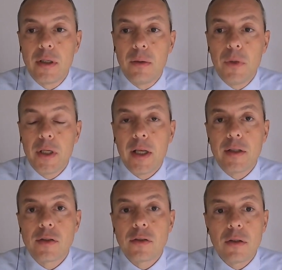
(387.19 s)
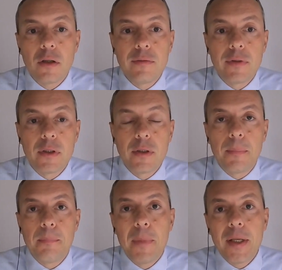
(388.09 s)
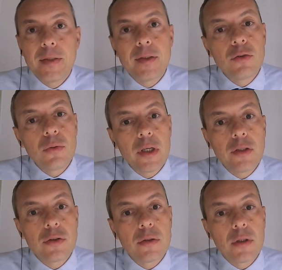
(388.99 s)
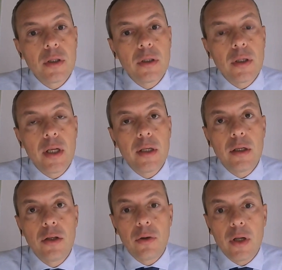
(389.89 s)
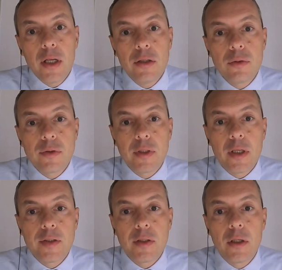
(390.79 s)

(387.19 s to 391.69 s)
We can solve many situations in your industries